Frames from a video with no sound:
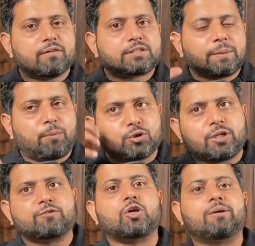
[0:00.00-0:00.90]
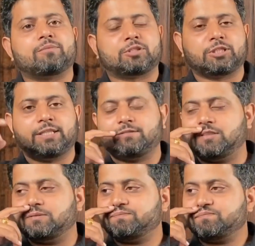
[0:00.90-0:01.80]
Suppose you have joined Merchant
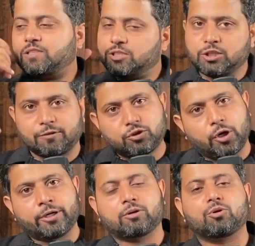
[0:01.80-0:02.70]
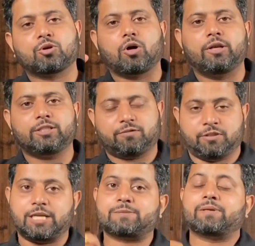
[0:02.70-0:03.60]
Navy. You have joined a good college
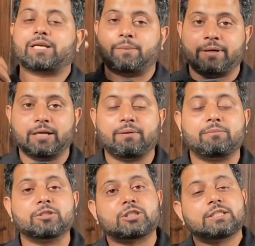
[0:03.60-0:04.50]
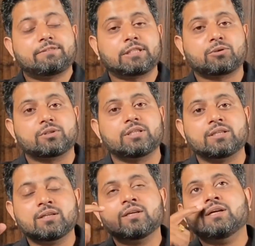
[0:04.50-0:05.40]
which has been recommended by Merchant Navy
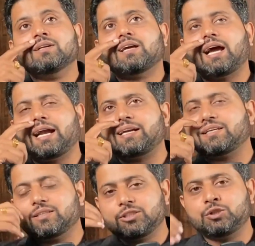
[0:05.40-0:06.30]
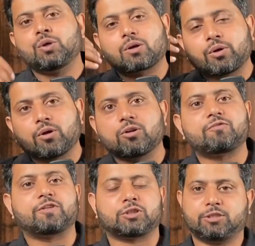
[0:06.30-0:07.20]
Decoded. And you are going on your
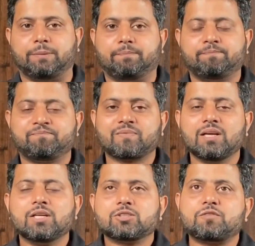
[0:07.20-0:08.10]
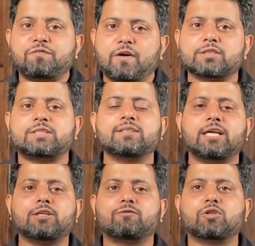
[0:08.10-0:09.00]
first ship. So first thing
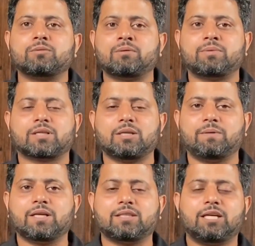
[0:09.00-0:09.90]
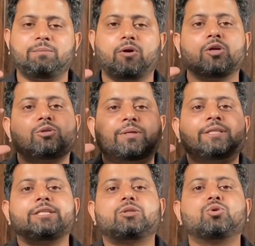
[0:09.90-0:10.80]
that you have to remember ki bhaiya, there will be only
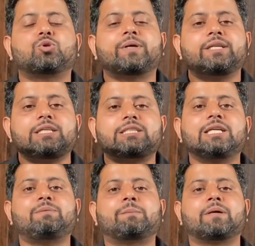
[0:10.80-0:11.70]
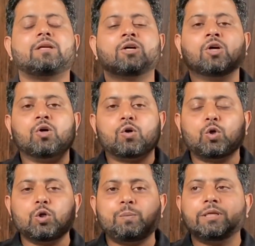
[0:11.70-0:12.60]
22-23 people
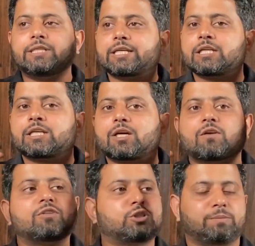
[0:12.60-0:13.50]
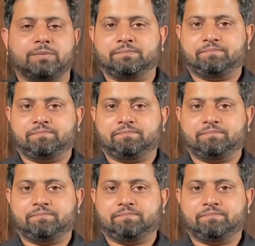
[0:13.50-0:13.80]
who will be taking care of the ship,